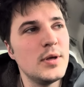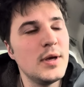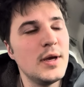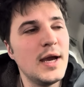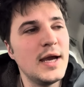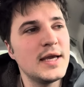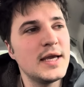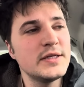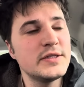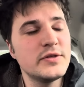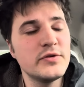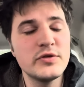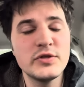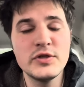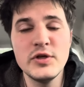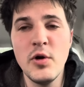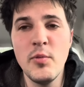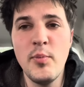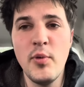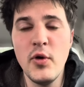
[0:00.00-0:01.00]
I guess there's
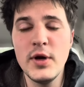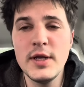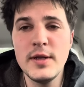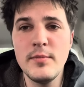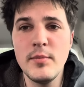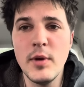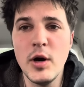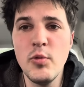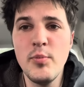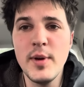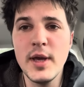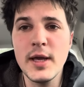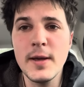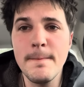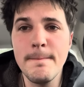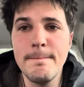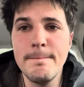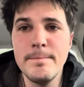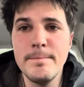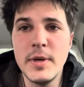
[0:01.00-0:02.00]
no point in moping,
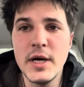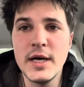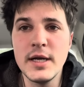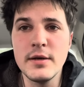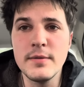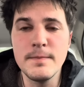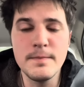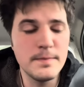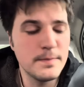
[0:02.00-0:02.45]
but